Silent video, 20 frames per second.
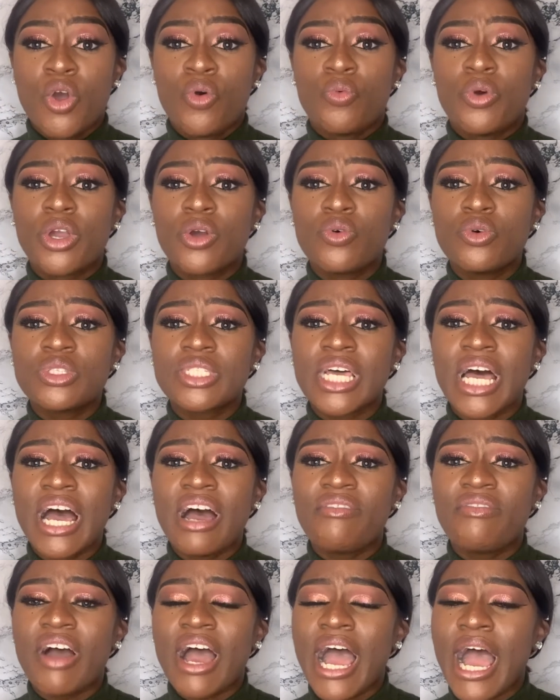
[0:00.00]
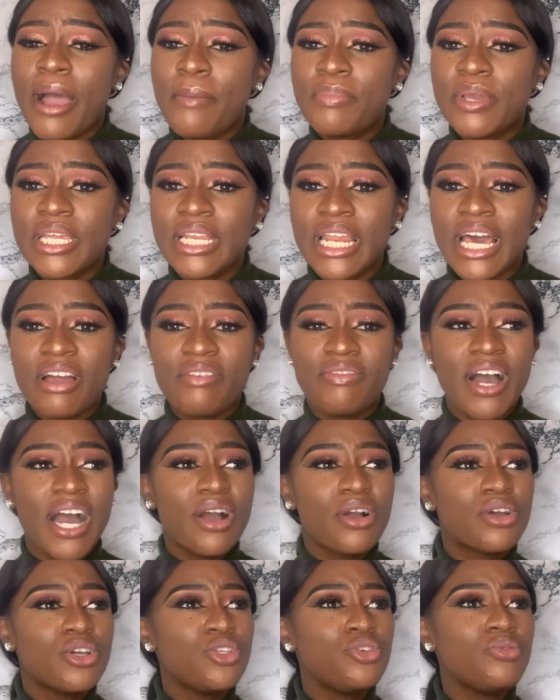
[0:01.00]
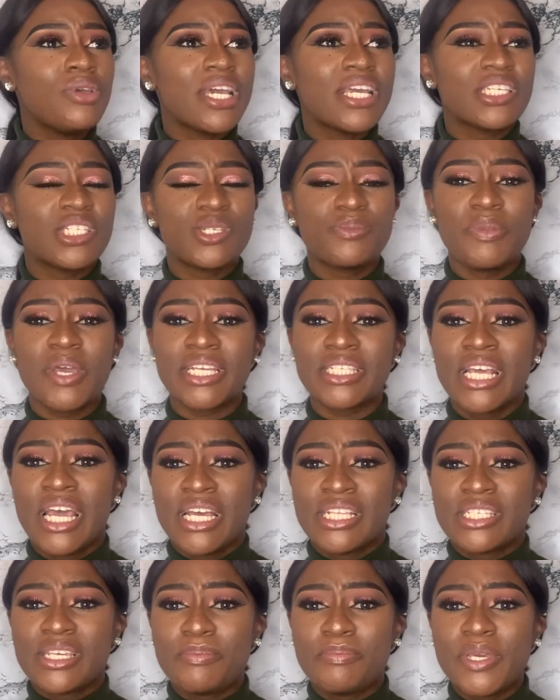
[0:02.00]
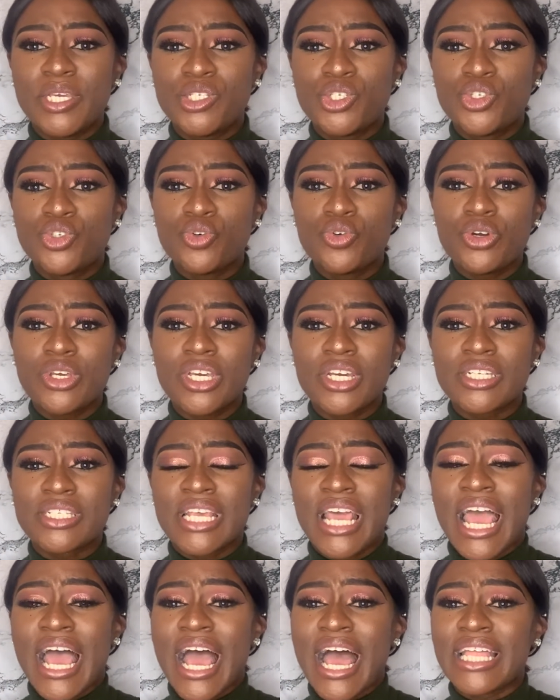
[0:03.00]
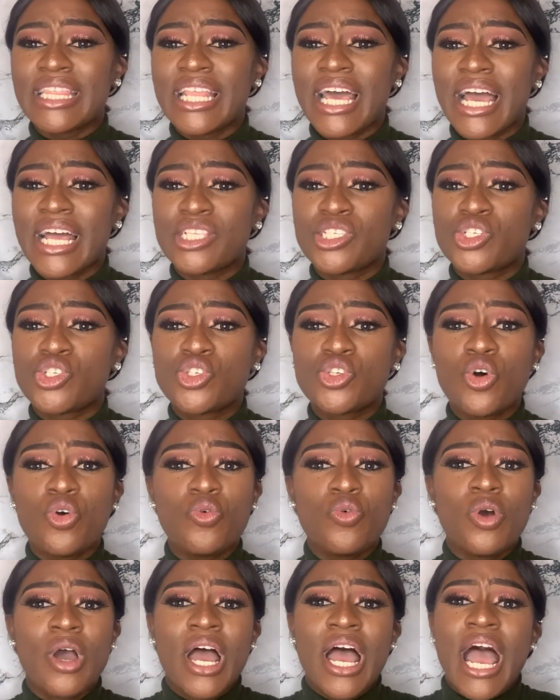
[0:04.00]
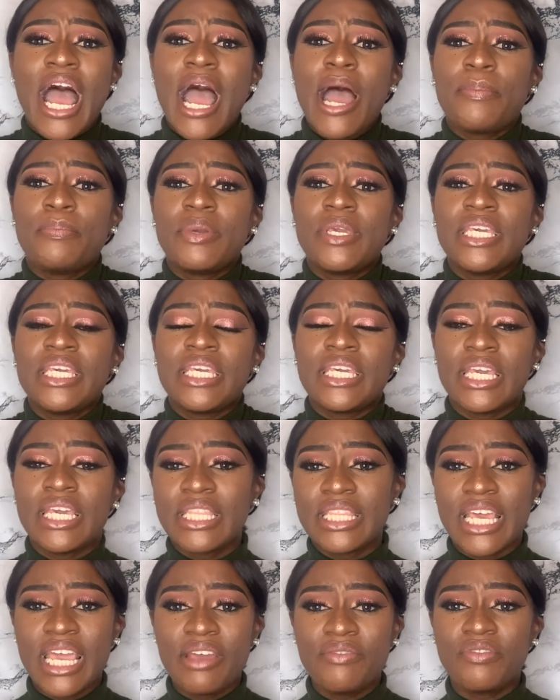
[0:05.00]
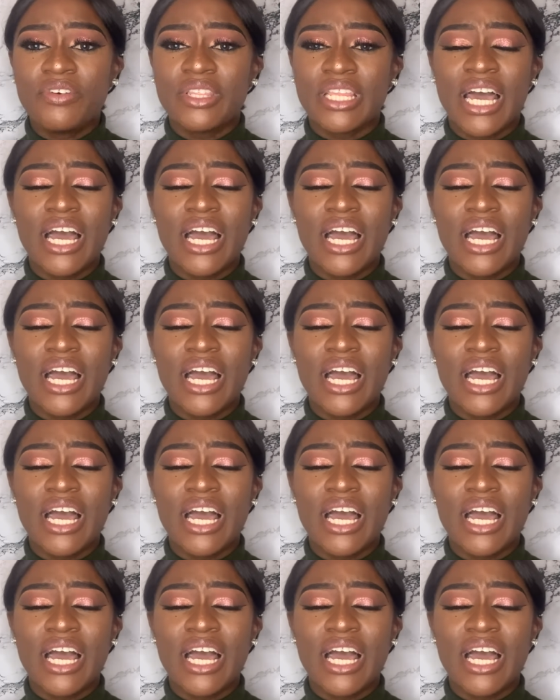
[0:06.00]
We're called to have a happy life. How can you expect to be joyous and so happy in heaven?